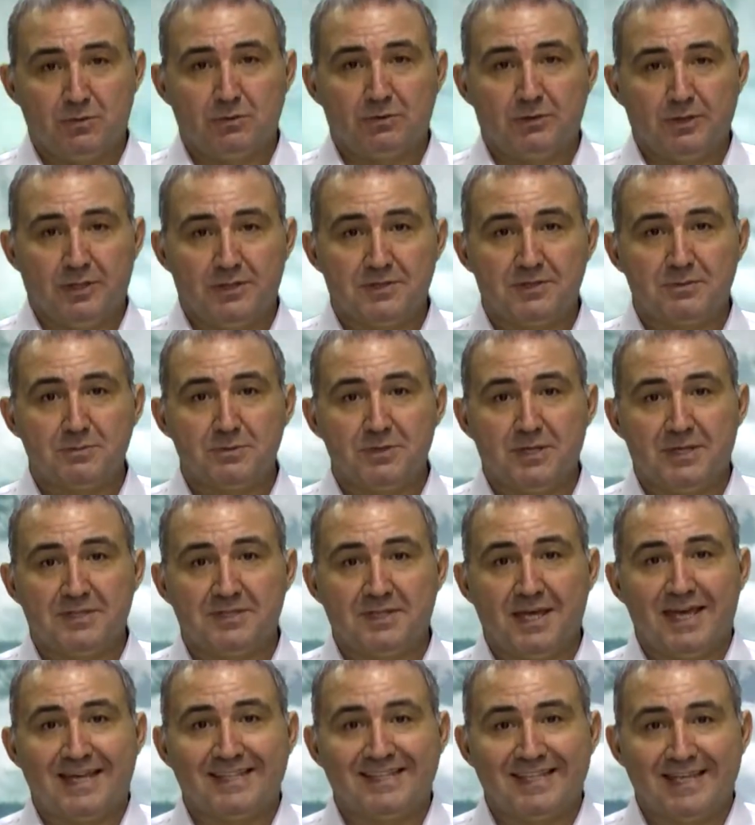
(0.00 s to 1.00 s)
Testament as
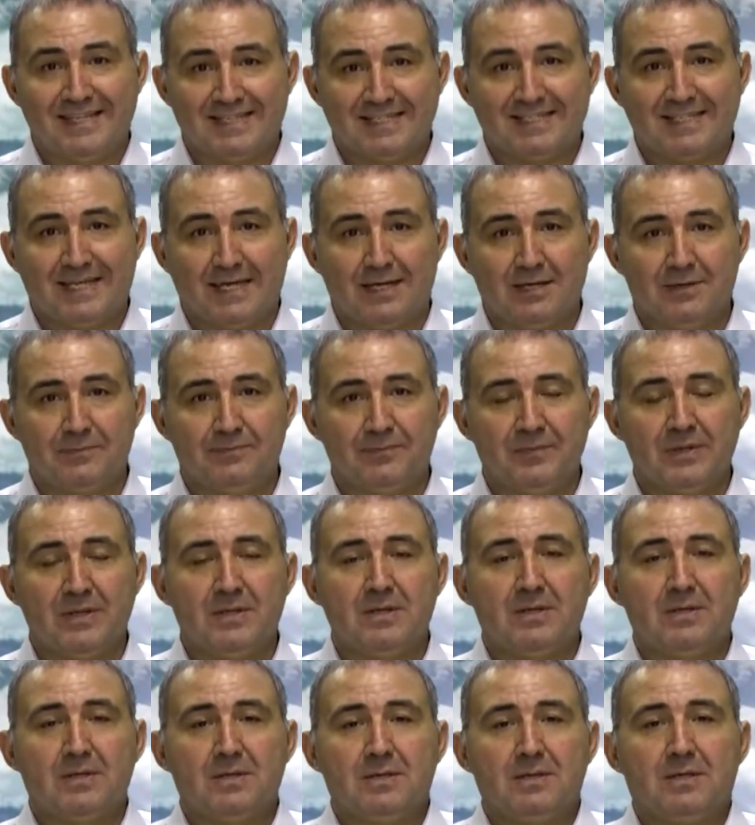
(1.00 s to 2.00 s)
Edessa,
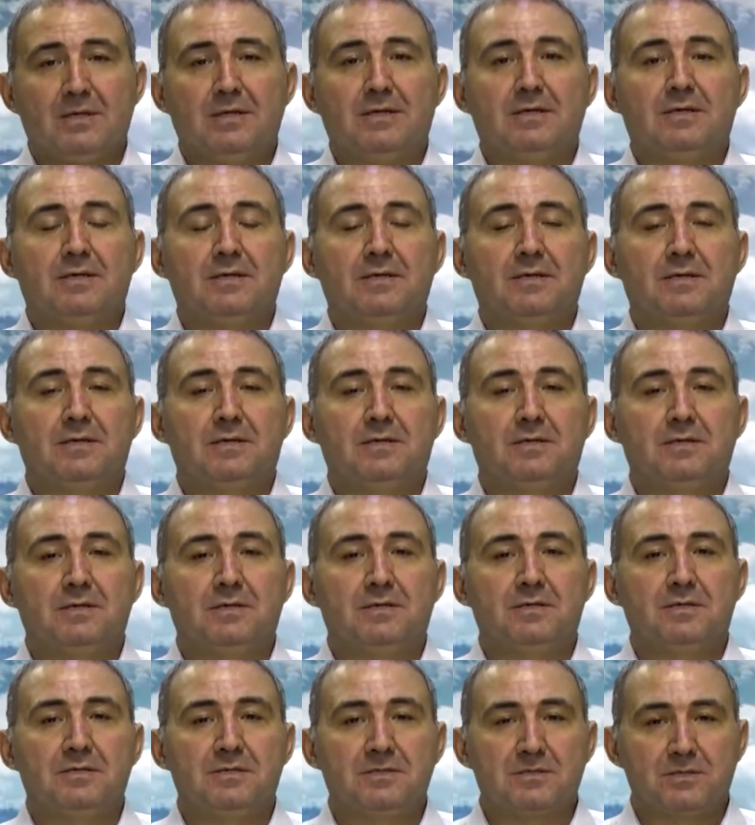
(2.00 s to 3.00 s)

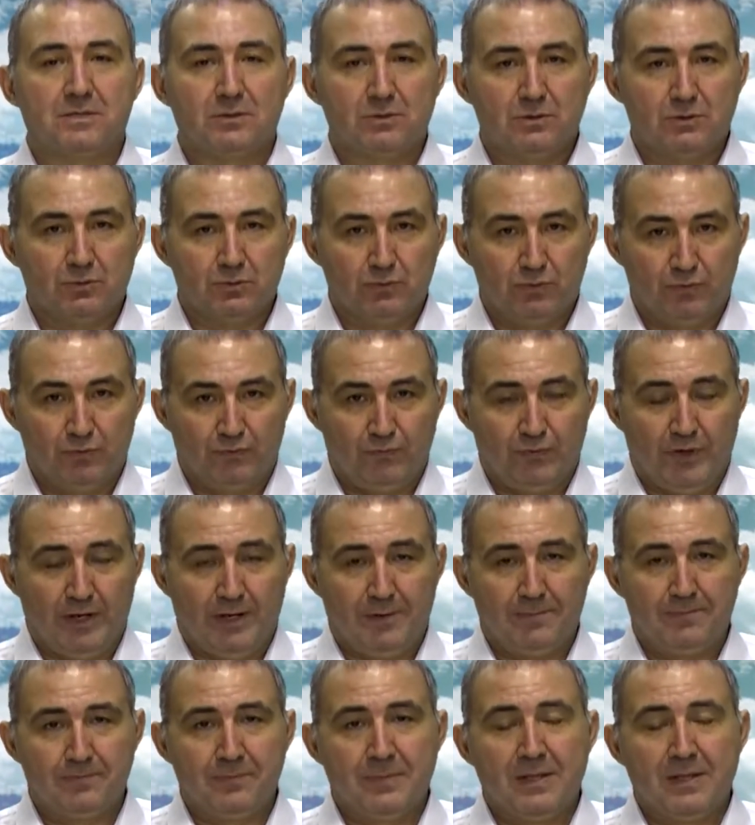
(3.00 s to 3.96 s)
is Urfa.